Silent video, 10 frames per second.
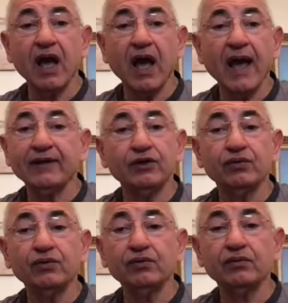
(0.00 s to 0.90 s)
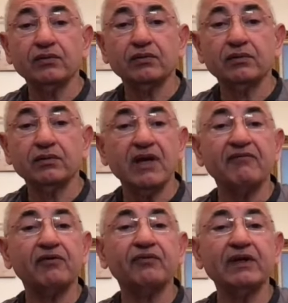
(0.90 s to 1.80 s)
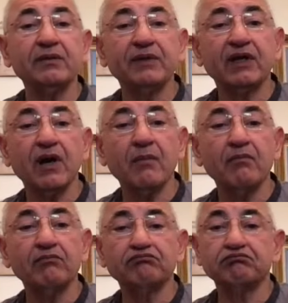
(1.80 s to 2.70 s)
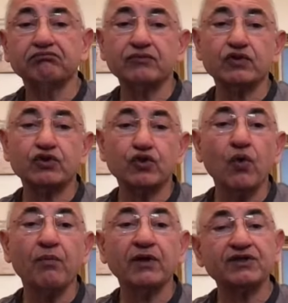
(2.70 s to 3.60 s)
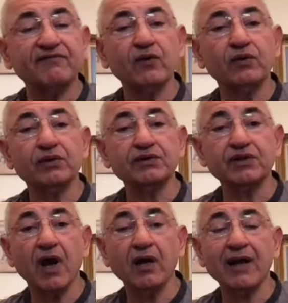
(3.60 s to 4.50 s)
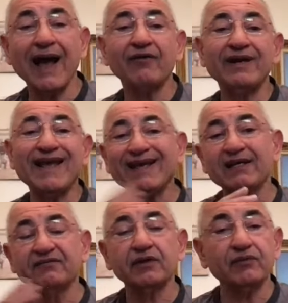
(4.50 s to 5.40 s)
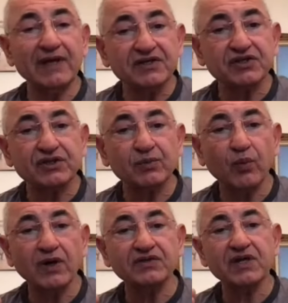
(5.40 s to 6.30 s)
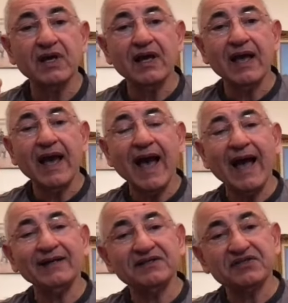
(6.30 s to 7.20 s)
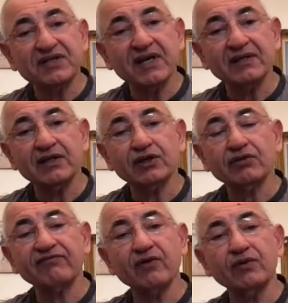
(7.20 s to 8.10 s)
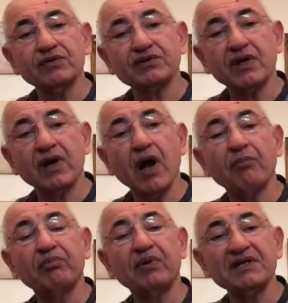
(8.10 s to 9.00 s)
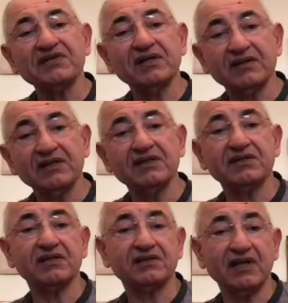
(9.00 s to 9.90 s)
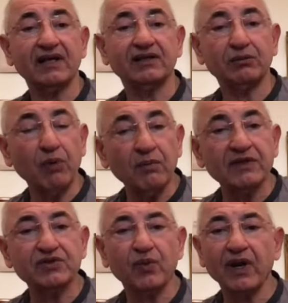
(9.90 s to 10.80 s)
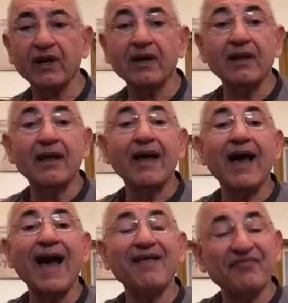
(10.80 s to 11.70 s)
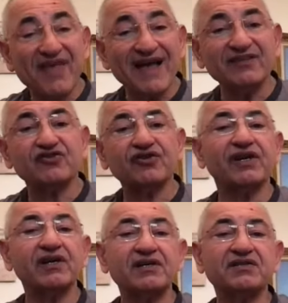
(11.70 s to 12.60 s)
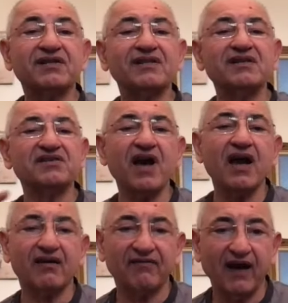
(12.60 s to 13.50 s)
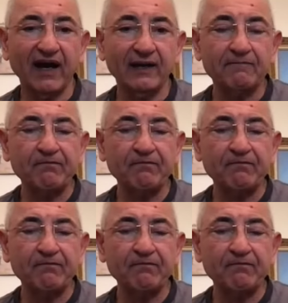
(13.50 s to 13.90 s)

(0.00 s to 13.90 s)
and you never really become so much focused on how negative the relationship was, and instead you're focused on how pleasant these selected moments were, and that triggers the desire file.